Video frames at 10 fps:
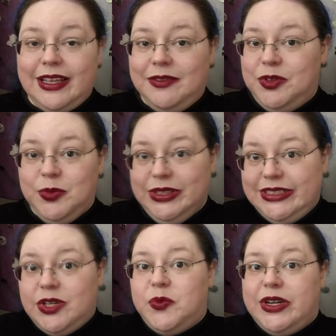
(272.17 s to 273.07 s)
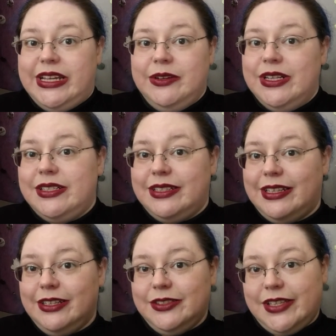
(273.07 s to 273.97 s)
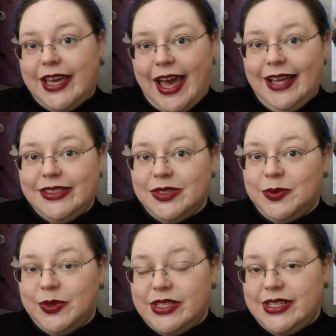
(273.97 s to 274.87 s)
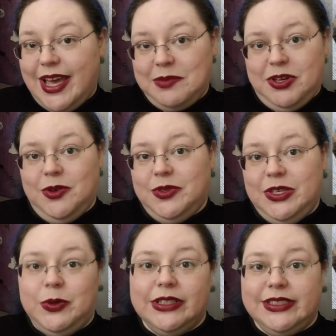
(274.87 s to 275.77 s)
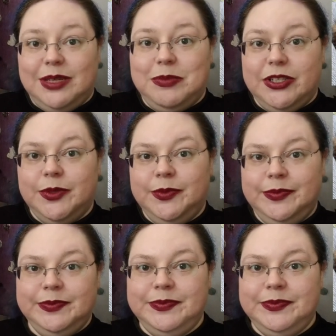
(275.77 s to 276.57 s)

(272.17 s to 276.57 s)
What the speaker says: If you really don't want to hear it, here's a cat with the time code that you can skip to.